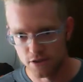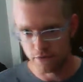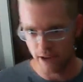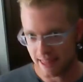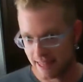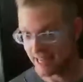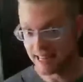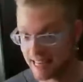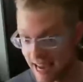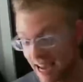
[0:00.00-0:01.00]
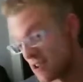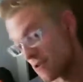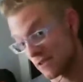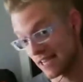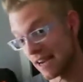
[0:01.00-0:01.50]
if at the end of the day I
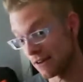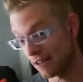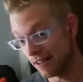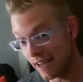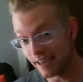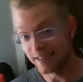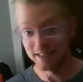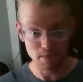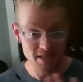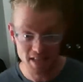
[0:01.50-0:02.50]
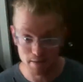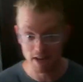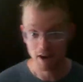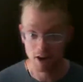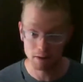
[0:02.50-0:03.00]
don't send out the link, someone's going to
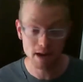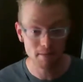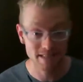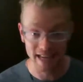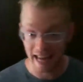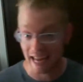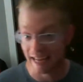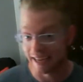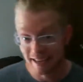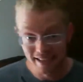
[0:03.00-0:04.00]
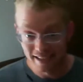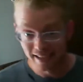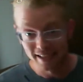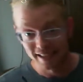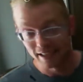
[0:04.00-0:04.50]
be calling me up and saying, hey,
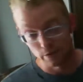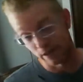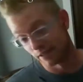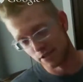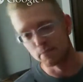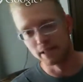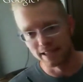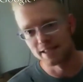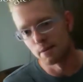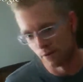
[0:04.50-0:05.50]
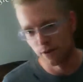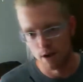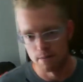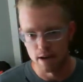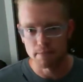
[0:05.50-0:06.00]
well, assumedly someone will
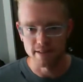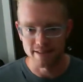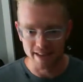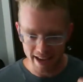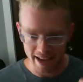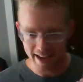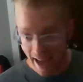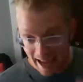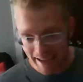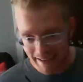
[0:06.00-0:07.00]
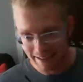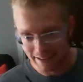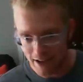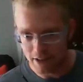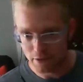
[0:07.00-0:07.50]
call me up and say, hey,
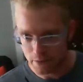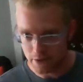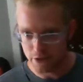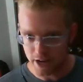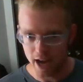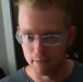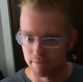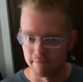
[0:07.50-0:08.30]
you're not doing your job.